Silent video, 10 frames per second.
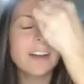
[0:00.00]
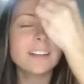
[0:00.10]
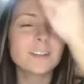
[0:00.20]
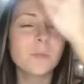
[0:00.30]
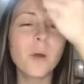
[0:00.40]

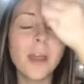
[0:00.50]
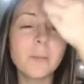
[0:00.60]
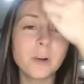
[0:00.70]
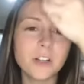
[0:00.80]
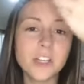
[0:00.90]
It's way
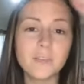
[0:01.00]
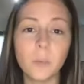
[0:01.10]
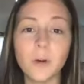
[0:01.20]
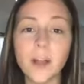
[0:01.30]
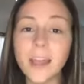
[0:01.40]
more
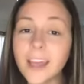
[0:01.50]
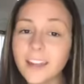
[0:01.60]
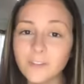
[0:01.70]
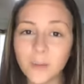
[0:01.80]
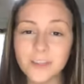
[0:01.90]
achievable,
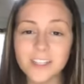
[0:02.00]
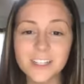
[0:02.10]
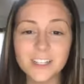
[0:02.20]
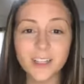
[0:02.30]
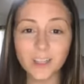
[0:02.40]
and Farmasi
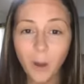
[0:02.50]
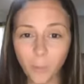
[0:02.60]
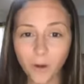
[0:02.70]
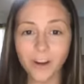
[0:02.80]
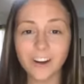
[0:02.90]
just
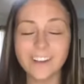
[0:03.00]
lowered